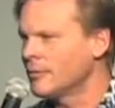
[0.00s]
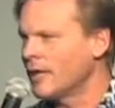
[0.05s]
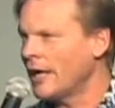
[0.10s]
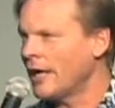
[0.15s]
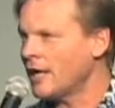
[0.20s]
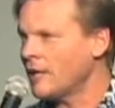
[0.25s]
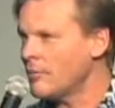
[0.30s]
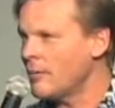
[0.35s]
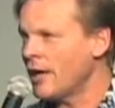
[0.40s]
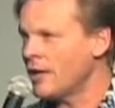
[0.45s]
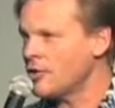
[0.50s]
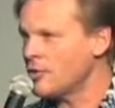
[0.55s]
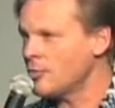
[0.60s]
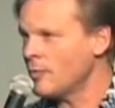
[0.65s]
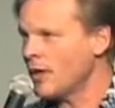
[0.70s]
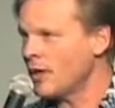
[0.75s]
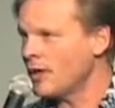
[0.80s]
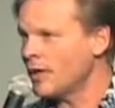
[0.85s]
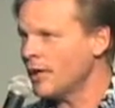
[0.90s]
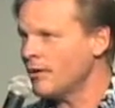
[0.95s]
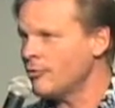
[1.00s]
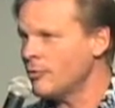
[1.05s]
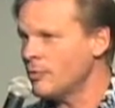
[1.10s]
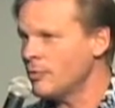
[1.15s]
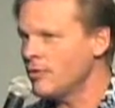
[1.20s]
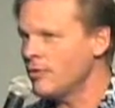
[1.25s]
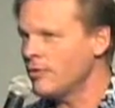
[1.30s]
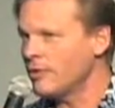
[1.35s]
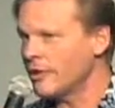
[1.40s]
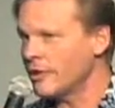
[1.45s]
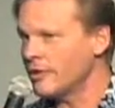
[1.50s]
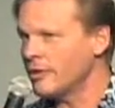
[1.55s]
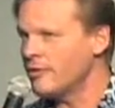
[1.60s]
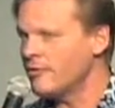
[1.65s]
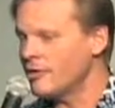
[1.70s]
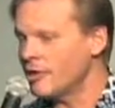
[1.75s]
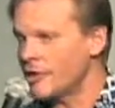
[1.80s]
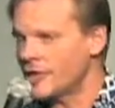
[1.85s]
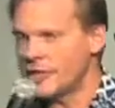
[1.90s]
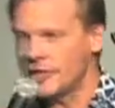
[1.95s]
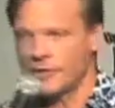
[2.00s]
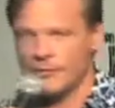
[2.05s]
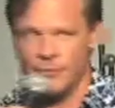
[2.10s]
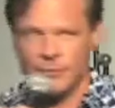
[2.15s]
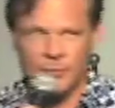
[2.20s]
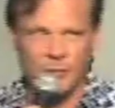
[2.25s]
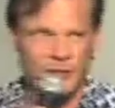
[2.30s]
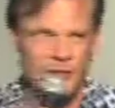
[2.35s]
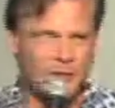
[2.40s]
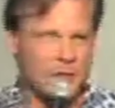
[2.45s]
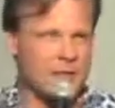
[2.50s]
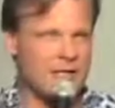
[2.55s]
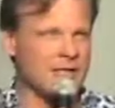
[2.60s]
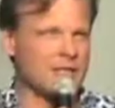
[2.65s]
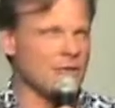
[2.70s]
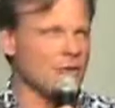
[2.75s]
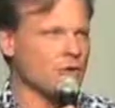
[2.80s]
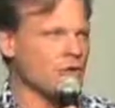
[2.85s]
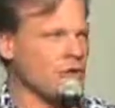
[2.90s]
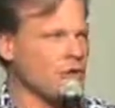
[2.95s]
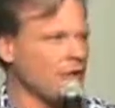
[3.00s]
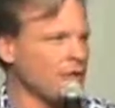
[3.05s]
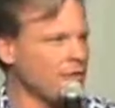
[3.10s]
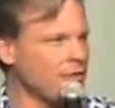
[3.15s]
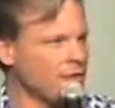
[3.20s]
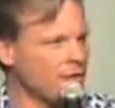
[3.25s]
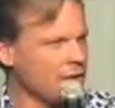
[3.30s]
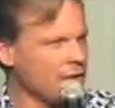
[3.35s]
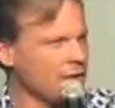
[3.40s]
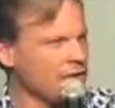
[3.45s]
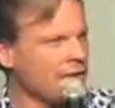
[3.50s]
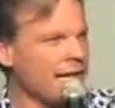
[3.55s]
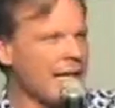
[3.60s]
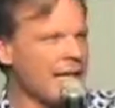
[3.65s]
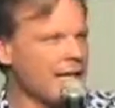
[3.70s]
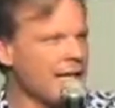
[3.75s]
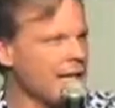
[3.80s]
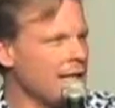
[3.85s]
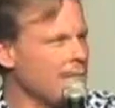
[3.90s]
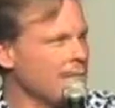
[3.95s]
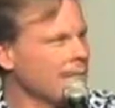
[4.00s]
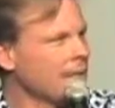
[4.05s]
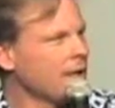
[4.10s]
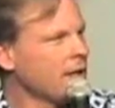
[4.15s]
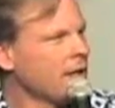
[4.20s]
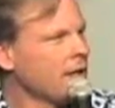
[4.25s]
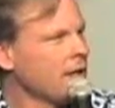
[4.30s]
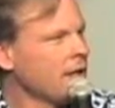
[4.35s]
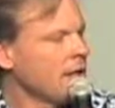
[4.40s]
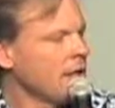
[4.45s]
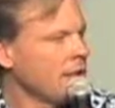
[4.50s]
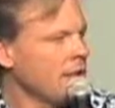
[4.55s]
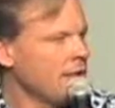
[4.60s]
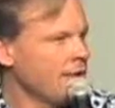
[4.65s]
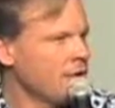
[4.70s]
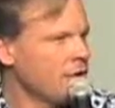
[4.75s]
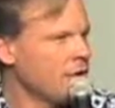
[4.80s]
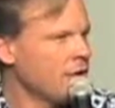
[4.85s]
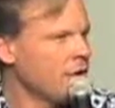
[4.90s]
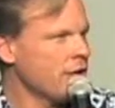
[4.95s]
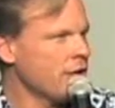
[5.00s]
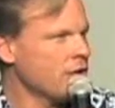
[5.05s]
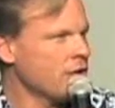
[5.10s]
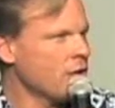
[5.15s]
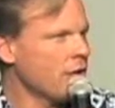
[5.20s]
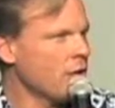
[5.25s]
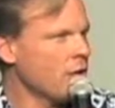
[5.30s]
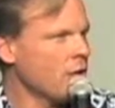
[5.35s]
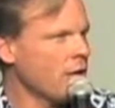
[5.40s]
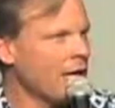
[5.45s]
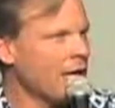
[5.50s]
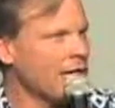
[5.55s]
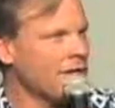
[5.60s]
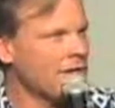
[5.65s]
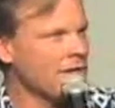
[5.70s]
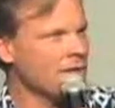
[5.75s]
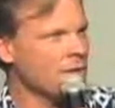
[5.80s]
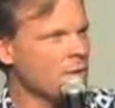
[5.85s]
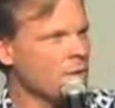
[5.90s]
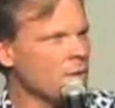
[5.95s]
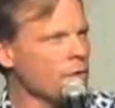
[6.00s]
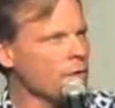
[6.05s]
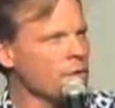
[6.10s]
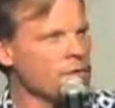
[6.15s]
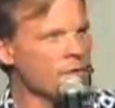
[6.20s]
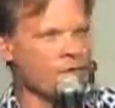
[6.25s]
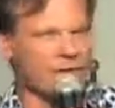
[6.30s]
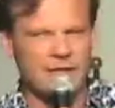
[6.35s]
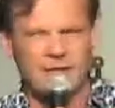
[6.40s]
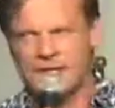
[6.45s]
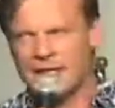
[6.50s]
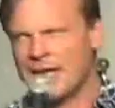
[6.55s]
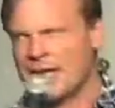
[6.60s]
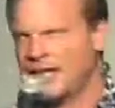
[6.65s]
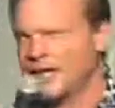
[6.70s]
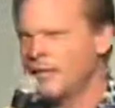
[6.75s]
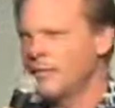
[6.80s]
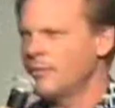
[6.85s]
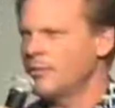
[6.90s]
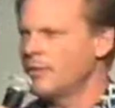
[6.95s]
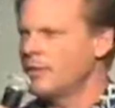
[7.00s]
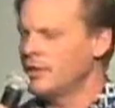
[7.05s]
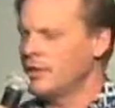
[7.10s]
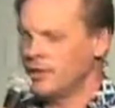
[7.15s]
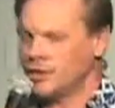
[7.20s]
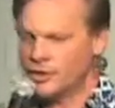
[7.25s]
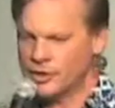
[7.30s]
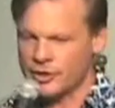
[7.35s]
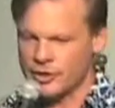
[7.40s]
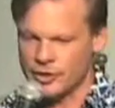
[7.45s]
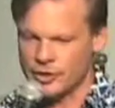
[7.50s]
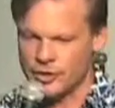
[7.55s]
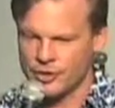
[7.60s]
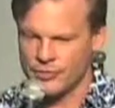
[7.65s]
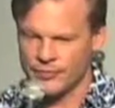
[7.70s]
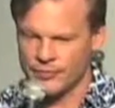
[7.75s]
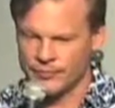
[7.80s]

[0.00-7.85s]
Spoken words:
I can imagine my life would be very, very different because my social life is very tied up in the church. And the way I see the world is very tied up in the church.